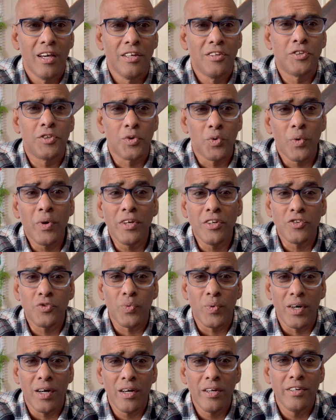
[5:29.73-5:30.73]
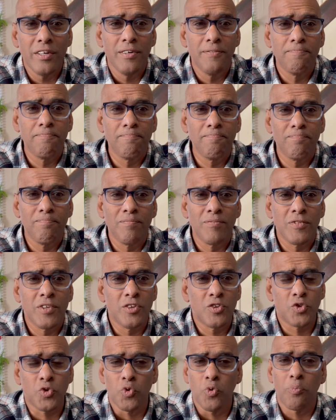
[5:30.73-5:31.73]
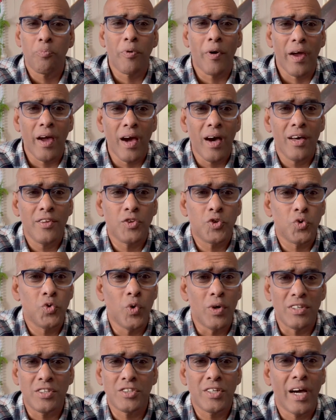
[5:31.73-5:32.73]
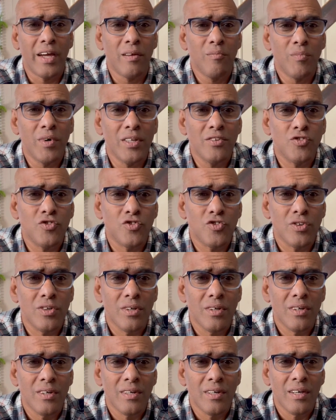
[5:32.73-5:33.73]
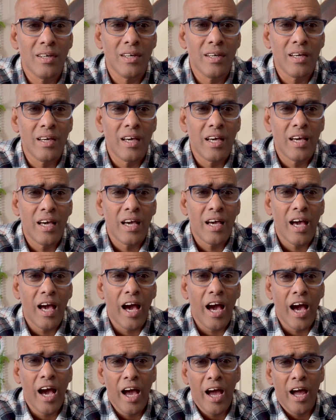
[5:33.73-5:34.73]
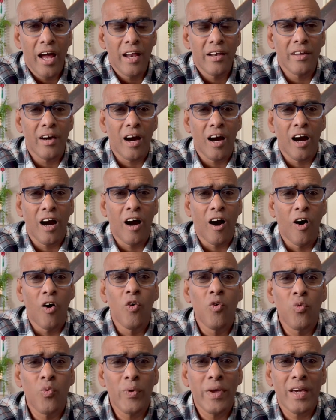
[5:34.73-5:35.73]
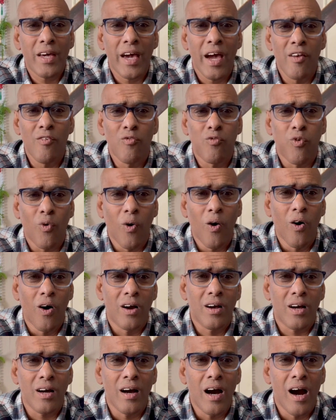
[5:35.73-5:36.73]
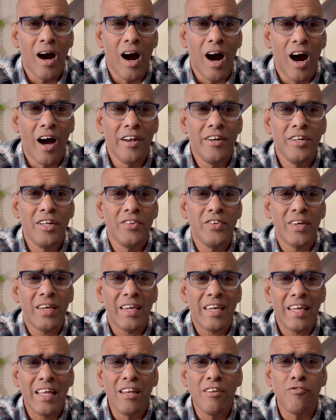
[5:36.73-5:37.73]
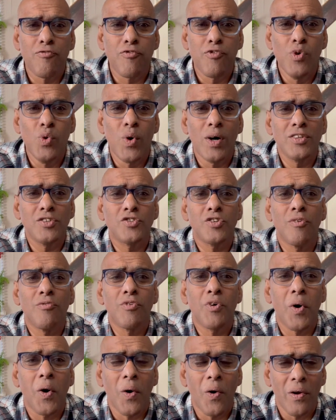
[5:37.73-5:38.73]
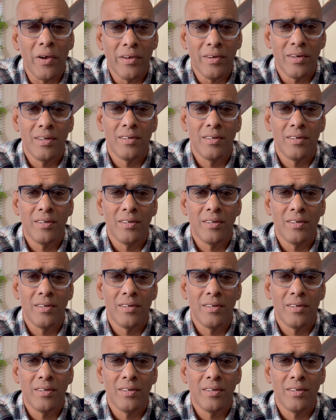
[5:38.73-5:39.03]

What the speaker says: through his word, through prayer, through assignments, and how we can walk under the influence of God.